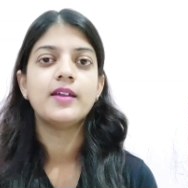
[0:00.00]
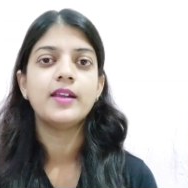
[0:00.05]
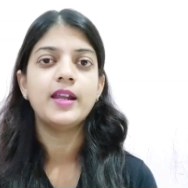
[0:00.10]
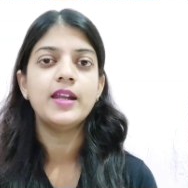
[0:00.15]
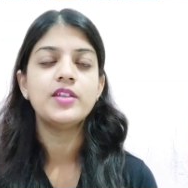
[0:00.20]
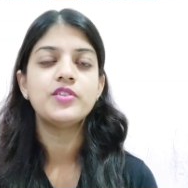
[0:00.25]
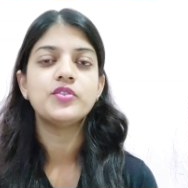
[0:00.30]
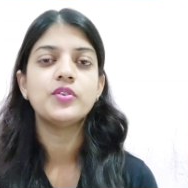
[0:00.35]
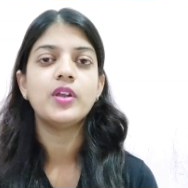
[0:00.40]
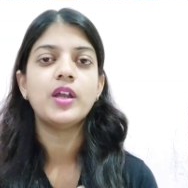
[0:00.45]

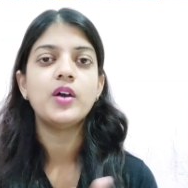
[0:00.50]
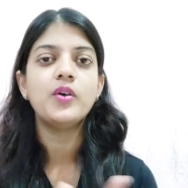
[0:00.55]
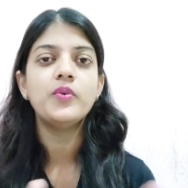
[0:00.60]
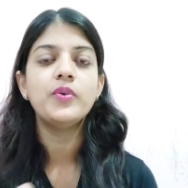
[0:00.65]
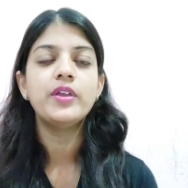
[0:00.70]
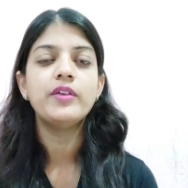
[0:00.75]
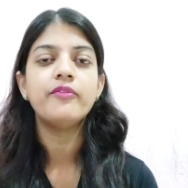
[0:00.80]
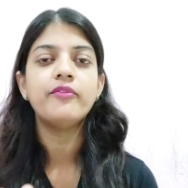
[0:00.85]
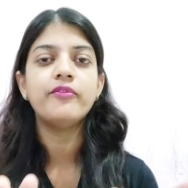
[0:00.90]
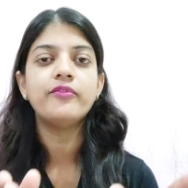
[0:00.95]
right? So now
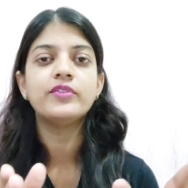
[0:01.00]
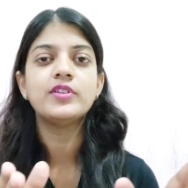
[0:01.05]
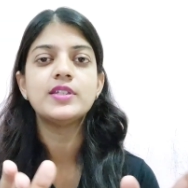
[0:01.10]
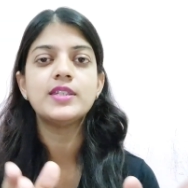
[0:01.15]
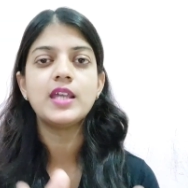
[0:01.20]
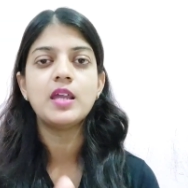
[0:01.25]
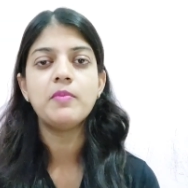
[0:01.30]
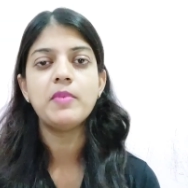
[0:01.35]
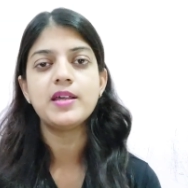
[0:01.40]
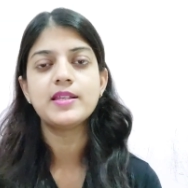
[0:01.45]
if the
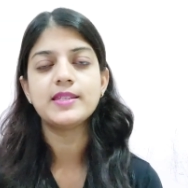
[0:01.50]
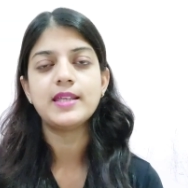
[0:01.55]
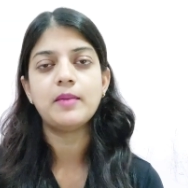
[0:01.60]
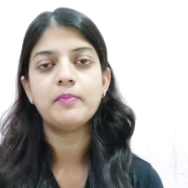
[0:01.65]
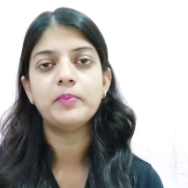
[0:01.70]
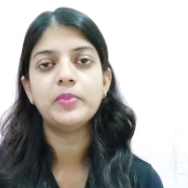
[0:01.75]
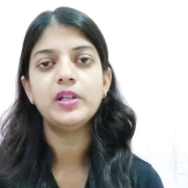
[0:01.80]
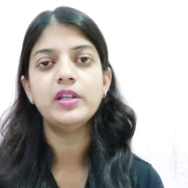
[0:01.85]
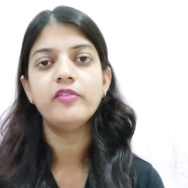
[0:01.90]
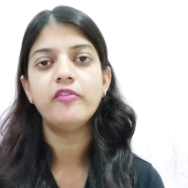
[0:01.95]
same
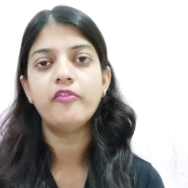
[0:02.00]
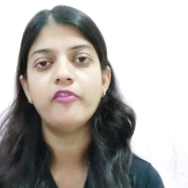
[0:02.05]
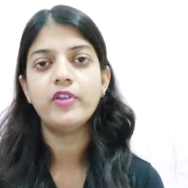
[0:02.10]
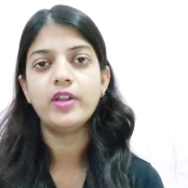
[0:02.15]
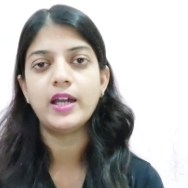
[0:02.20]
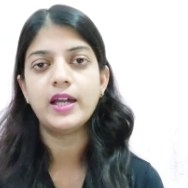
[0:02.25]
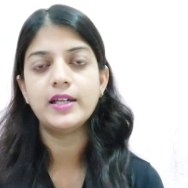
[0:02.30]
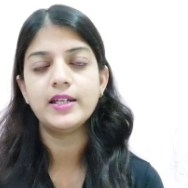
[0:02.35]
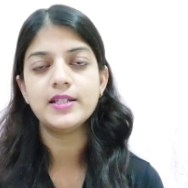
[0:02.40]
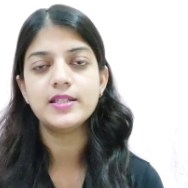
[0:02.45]
example, if we
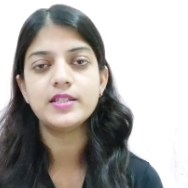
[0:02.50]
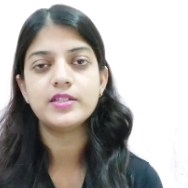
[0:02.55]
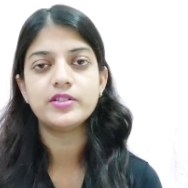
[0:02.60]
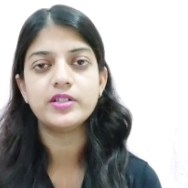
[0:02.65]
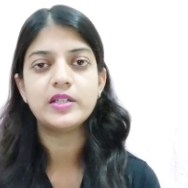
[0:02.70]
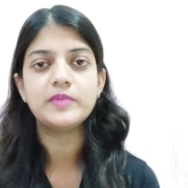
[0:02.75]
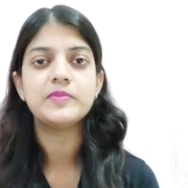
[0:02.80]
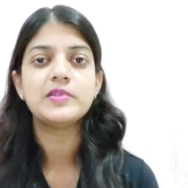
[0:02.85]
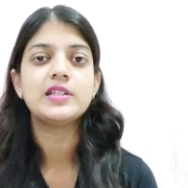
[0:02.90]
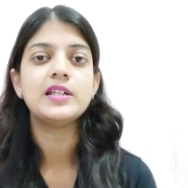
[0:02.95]
write in
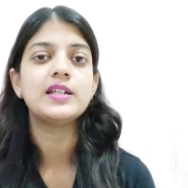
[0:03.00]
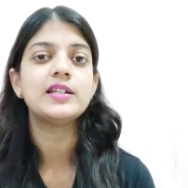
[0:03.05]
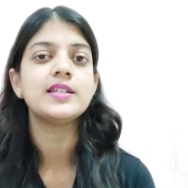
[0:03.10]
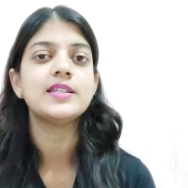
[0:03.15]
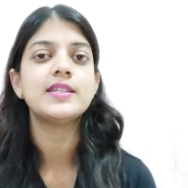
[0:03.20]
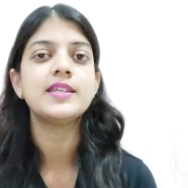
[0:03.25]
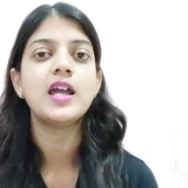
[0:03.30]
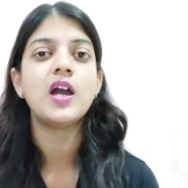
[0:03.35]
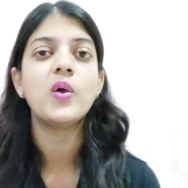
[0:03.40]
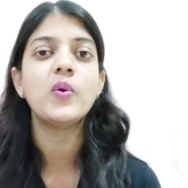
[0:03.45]
streams, let
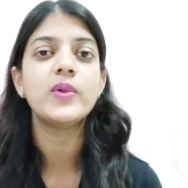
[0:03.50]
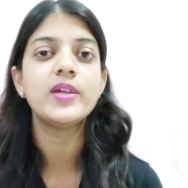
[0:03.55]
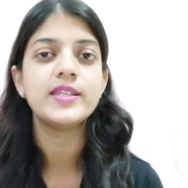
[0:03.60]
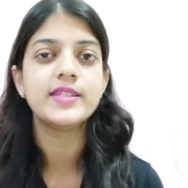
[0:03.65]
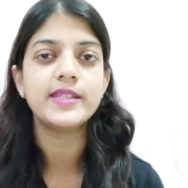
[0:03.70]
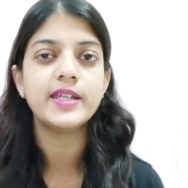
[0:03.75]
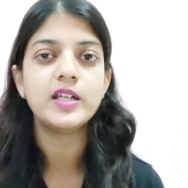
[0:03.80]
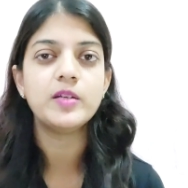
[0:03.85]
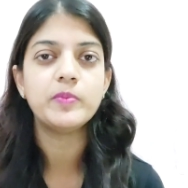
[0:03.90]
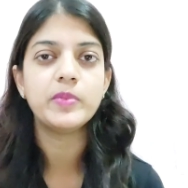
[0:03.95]
us see how
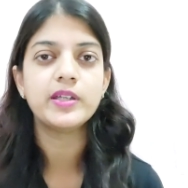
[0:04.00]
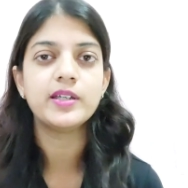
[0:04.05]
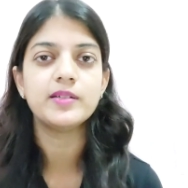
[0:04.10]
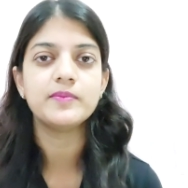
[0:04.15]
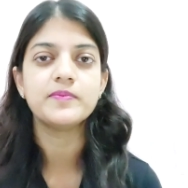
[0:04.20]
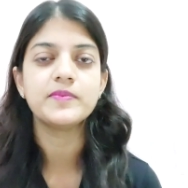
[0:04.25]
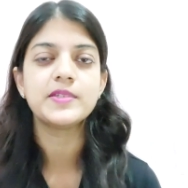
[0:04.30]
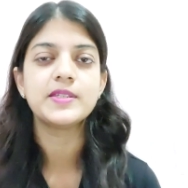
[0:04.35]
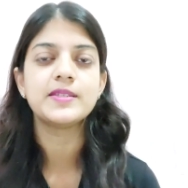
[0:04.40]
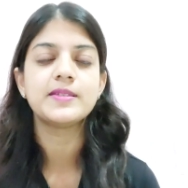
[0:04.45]
easy it
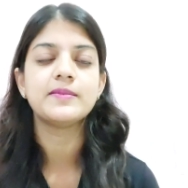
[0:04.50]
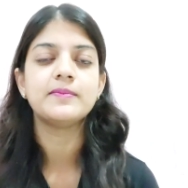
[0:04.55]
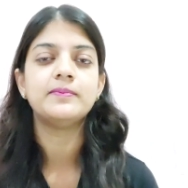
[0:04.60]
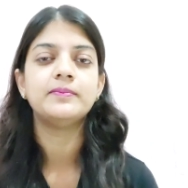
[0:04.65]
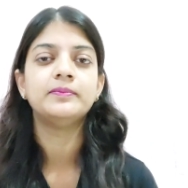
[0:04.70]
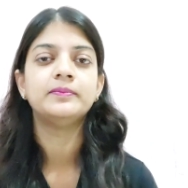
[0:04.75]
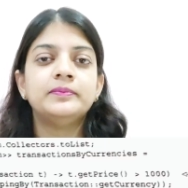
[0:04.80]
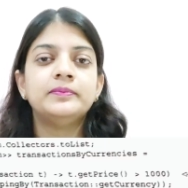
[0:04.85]
becomes,